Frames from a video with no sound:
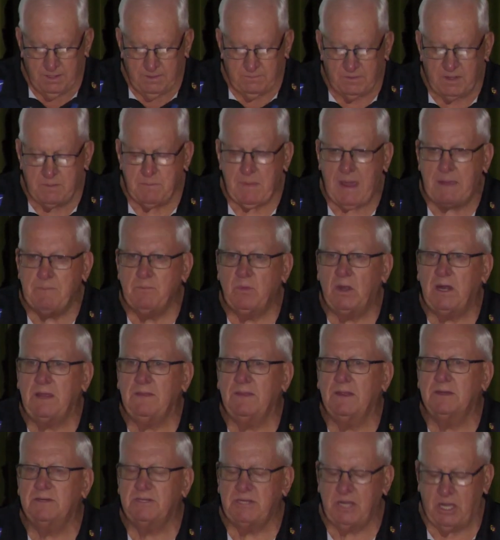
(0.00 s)

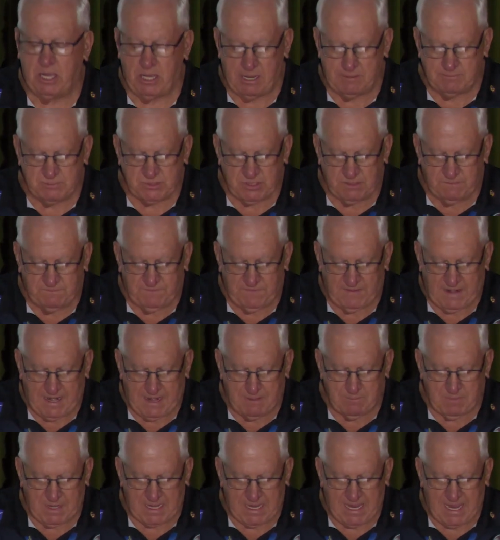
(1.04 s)
remembering the times of
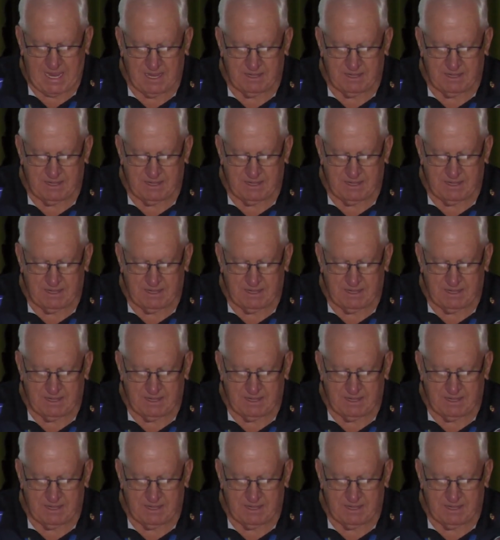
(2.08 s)
family